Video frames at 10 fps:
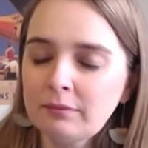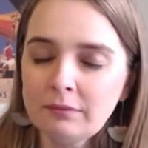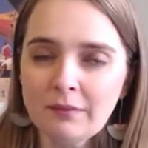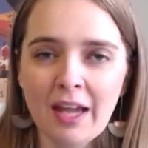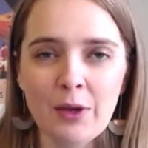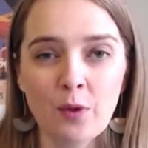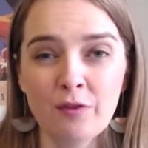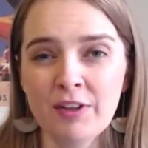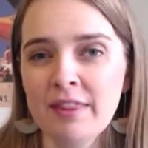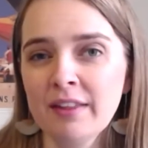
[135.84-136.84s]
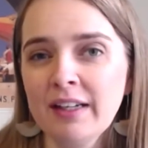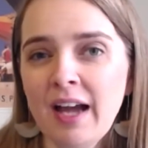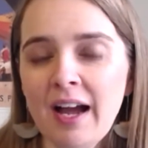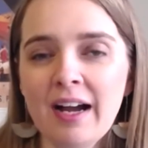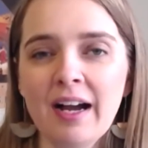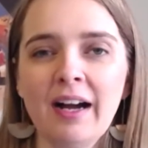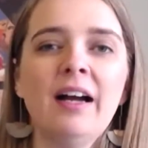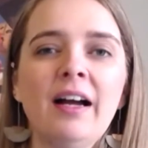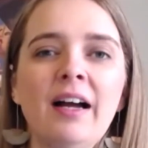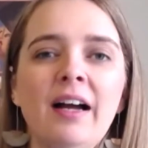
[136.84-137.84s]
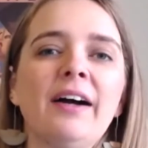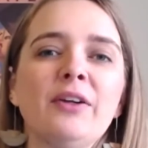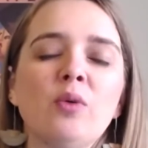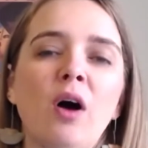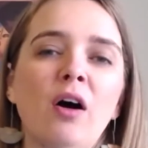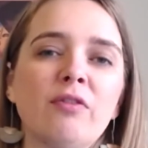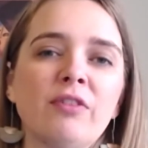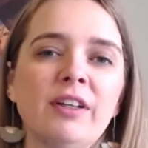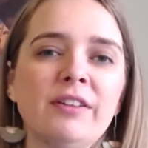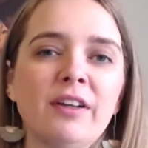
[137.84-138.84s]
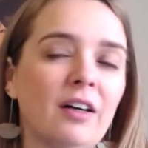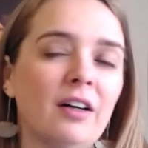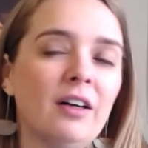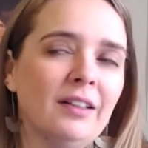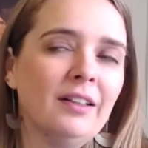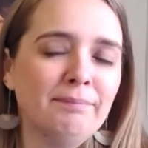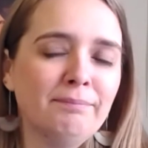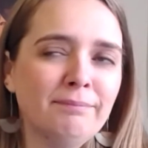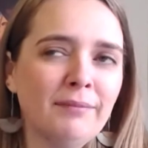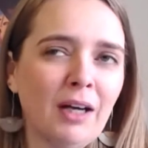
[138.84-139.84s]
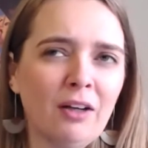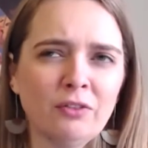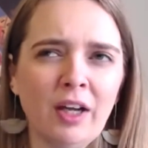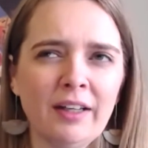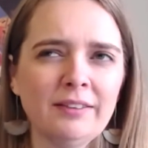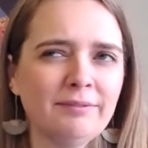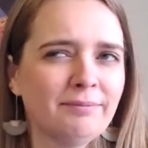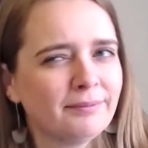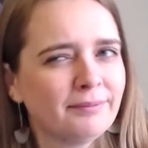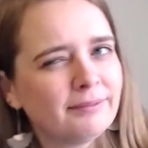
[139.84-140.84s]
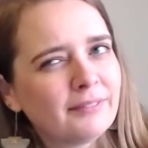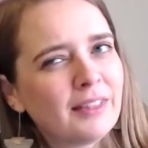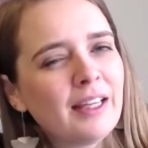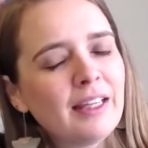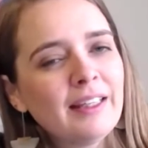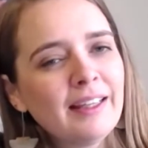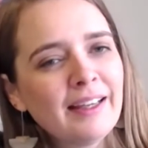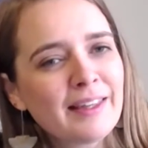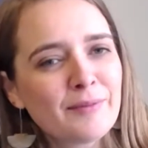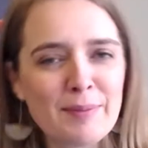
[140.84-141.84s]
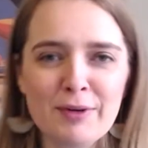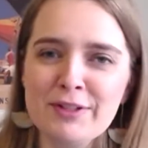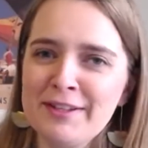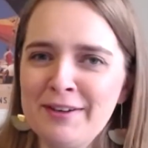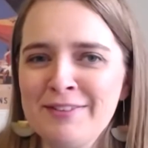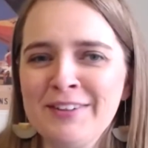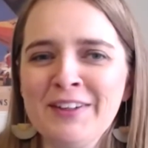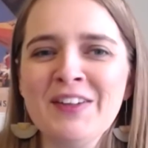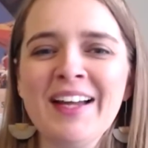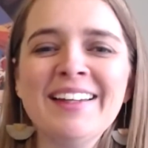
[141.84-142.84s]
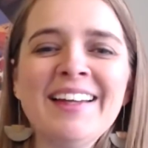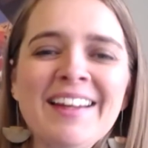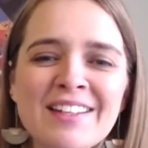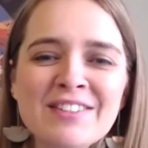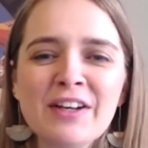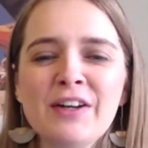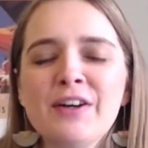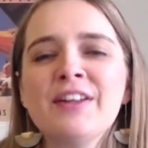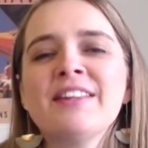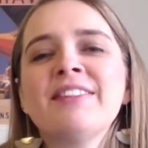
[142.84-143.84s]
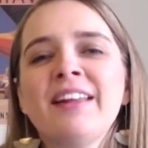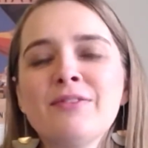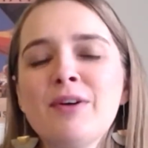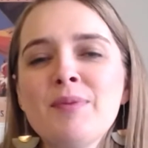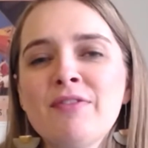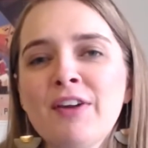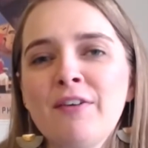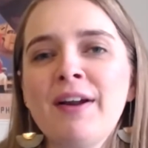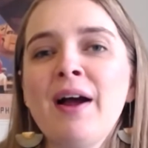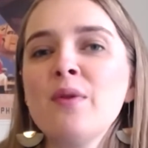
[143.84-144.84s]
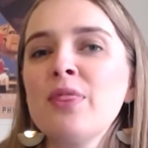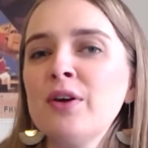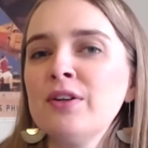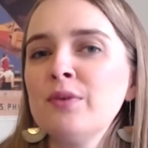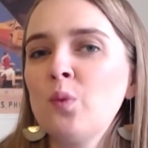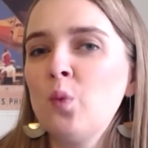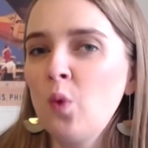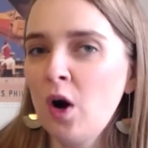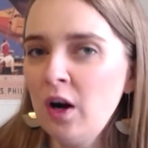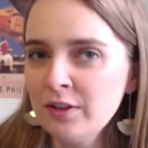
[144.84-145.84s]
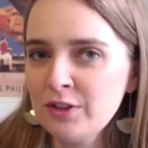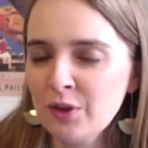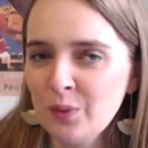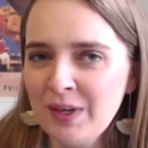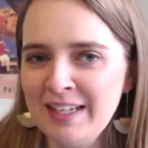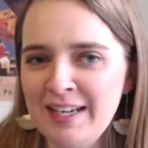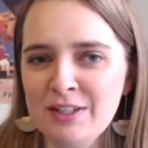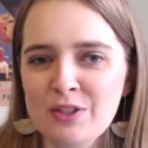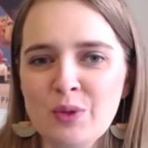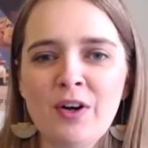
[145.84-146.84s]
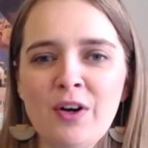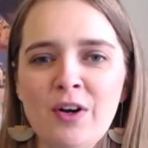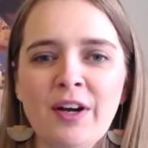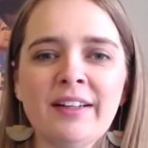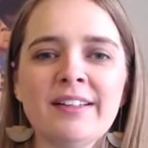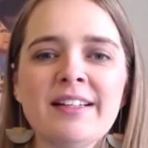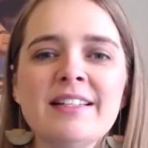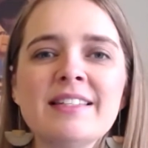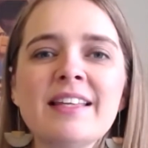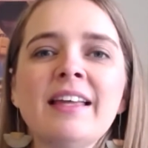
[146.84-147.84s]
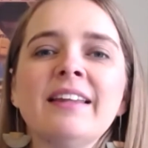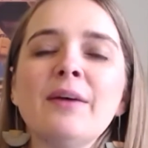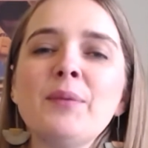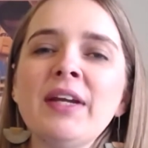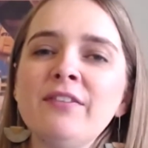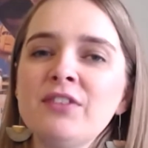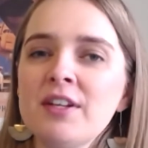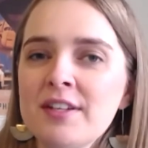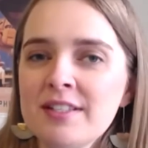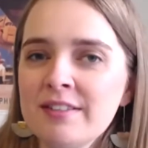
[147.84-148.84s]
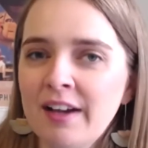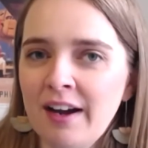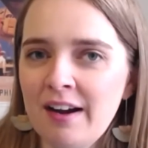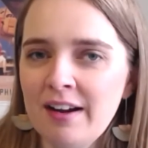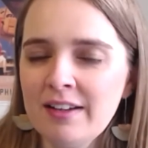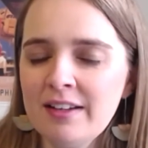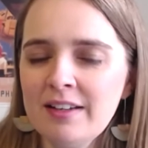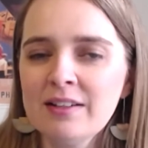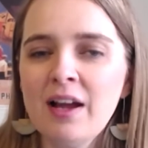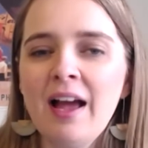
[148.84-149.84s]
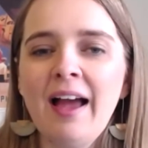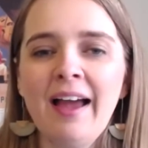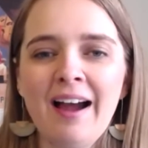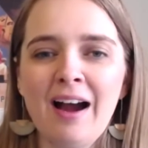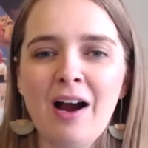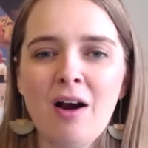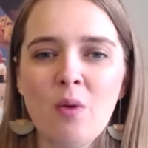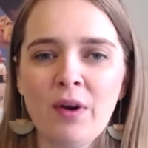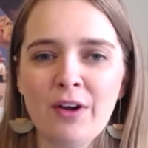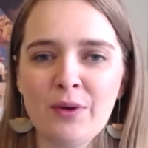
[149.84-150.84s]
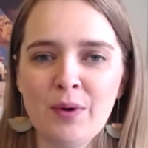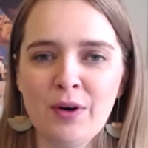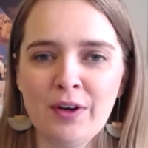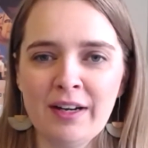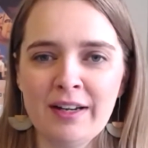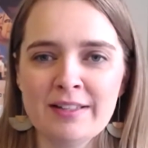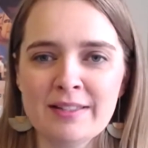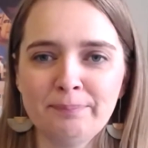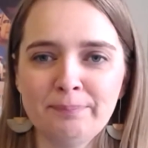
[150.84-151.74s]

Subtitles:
Are you often in the car? Are you often online? Yeah, I think we're mostly often online. So that's when we figure out what we need to organize. Then we have to decide how we're going to organize them.